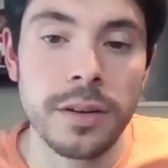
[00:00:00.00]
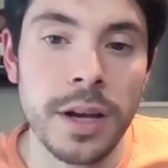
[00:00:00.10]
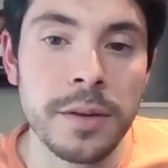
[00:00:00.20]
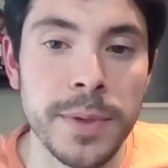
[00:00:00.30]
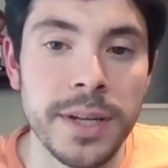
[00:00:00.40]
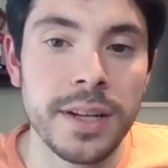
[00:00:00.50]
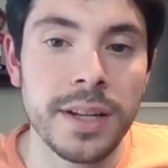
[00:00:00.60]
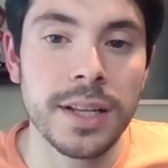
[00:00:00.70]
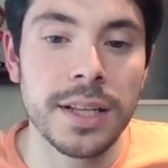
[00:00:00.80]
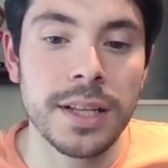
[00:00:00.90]
I mean,
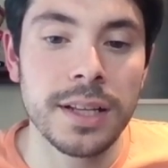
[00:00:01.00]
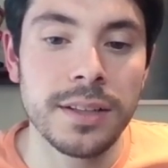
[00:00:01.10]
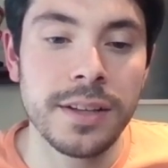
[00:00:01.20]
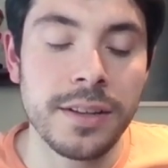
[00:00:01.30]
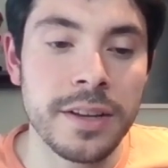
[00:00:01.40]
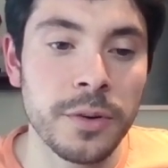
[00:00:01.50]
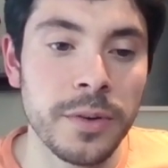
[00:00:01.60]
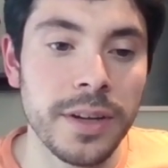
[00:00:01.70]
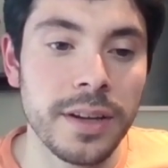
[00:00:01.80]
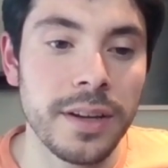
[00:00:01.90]
you know,
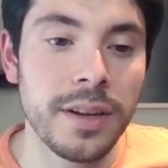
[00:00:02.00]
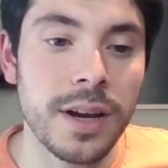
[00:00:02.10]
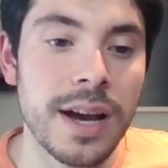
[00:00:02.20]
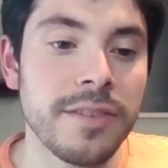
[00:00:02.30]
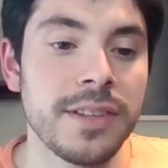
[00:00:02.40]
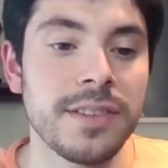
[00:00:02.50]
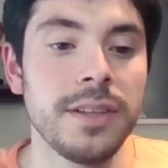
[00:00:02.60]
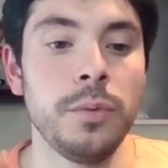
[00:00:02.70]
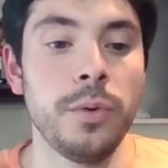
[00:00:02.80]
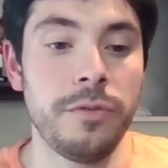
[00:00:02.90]

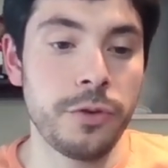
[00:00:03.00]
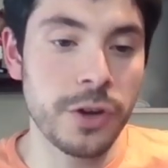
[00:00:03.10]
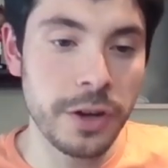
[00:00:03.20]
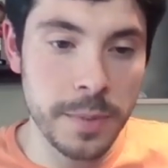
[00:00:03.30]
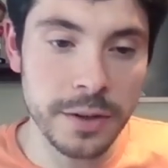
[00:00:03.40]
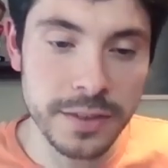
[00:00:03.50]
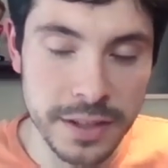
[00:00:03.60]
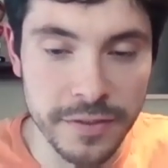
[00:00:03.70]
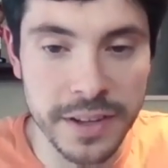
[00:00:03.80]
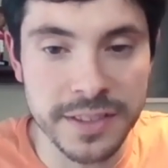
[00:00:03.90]
obviously, if you're talking about
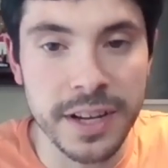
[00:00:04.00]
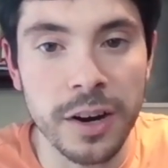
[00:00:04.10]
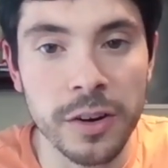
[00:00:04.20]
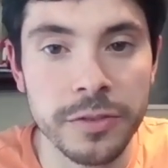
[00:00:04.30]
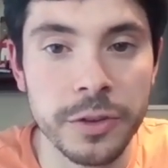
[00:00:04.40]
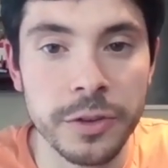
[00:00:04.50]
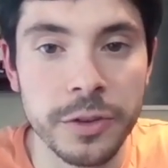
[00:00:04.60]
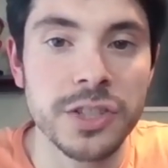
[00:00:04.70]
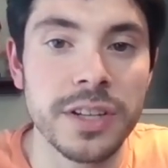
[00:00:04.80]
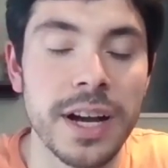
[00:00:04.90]
DFS golf, you
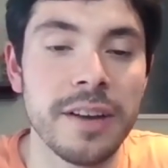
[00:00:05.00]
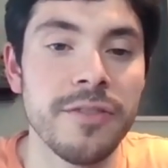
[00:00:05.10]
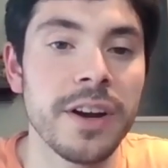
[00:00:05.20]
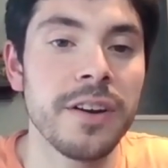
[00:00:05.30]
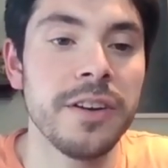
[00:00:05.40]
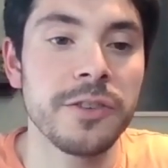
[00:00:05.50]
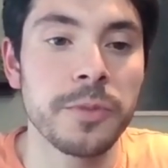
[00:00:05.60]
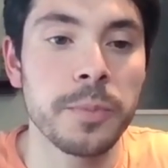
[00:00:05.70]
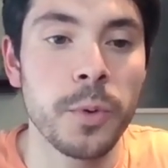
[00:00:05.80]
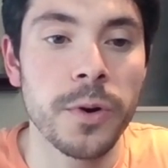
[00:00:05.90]
mentioned high variance
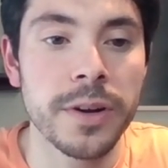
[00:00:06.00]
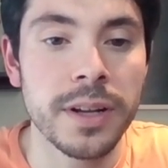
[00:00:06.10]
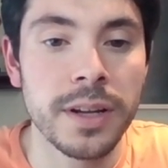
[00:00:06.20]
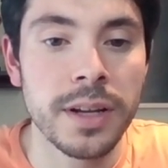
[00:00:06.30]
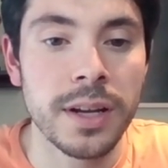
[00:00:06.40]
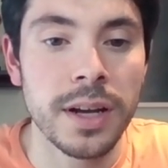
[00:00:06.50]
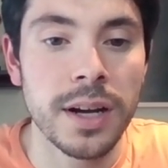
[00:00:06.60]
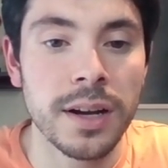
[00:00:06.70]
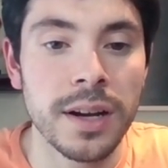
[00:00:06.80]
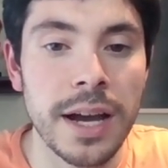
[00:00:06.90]
sport.
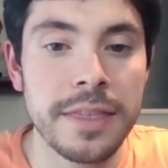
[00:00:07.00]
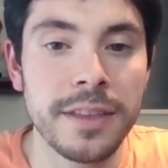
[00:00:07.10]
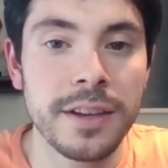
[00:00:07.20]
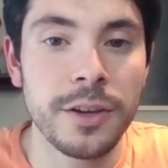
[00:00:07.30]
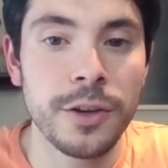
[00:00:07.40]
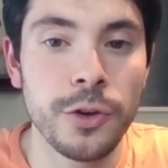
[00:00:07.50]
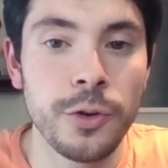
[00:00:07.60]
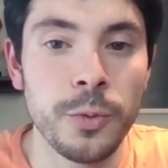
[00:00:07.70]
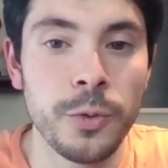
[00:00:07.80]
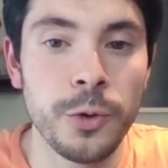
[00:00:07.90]
I think
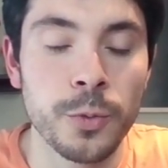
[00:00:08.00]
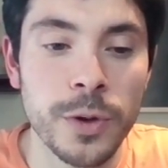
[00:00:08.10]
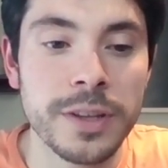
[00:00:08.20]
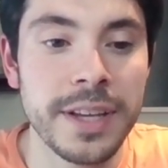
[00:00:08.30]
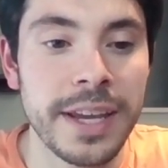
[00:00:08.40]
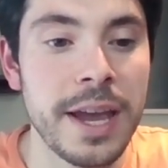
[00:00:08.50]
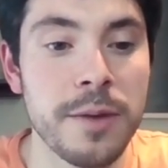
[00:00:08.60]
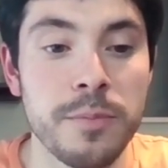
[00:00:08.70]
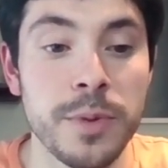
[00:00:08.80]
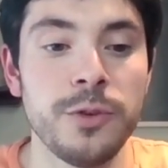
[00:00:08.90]
you really
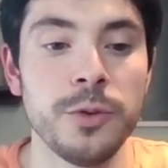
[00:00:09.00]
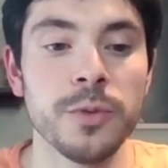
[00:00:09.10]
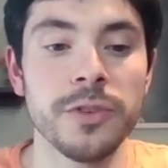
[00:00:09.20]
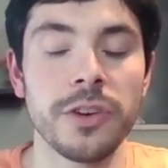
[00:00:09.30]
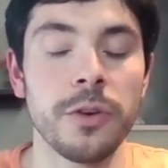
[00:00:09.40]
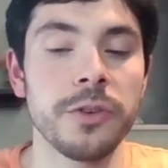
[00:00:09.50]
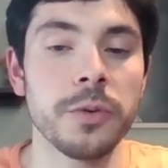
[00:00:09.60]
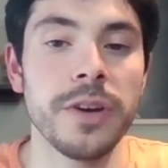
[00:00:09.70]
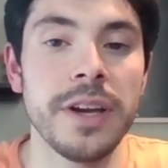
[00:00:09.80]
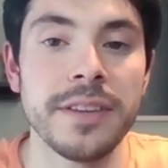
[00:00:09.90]
can't be too results
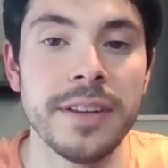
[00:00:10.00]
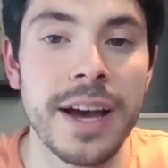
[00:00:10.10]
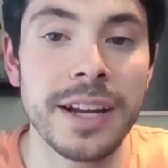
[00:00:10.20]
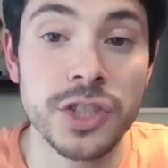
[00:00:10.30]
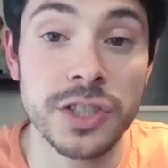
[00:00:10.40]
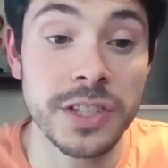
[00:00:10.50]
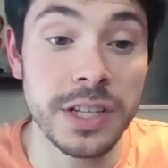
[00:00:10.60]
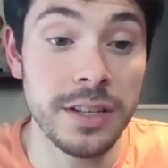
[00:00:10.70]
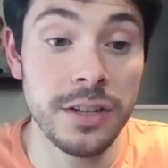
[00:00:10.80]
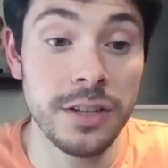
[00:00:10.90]
oriented, not just
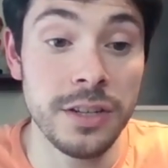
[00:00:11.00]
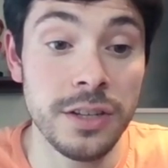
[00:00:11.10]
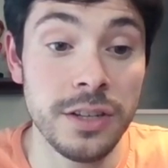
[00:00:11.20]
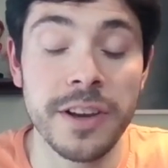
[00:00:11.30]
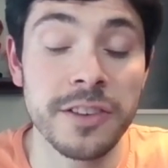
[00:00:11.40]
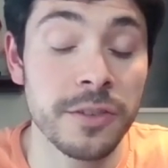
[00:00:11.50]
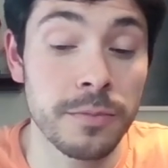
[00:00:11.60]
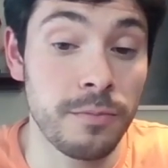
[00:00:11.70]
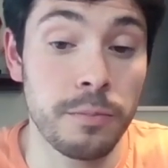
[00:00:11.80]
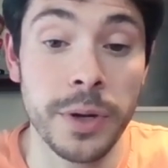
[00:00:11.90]
in your DFS,
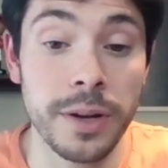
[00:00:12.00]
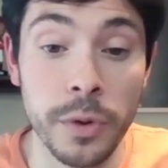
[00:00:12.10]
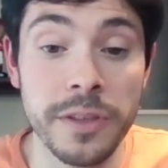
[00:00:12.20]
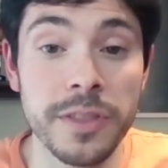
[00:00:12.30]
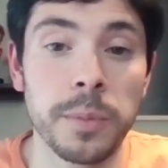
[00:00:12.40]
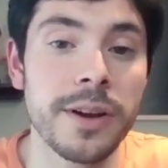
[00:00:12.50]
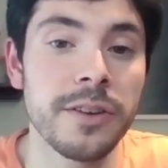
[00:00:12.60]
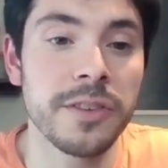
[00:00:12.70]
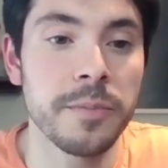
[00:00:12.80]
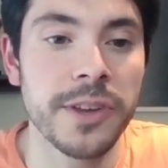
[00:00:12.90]
but within the players
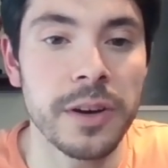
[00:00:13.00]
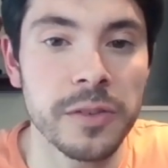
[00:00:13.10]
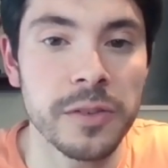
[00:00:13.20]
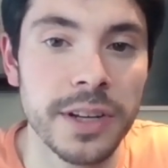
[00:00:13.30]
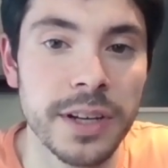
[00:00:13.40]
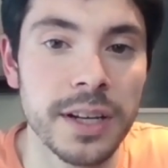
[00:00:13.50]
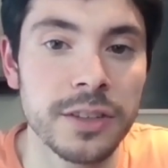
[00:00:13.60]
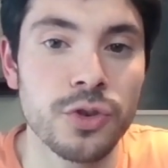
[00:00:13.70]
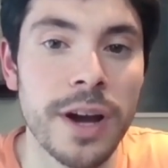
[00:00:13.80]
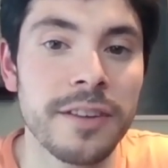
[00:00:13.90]
themselves.
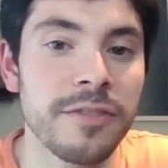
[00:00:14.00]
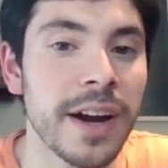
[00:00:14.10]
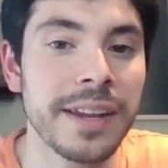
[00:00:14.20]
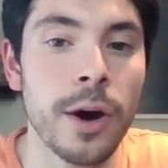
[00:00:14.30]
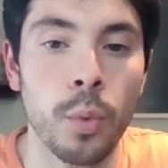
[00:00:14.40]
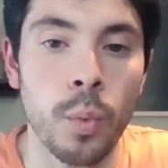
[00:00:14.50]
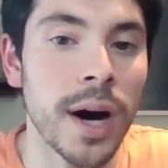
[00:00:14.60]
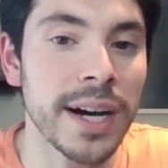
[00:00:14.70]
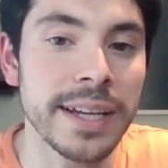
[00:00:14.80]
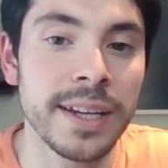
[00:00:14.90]
Try to find out why.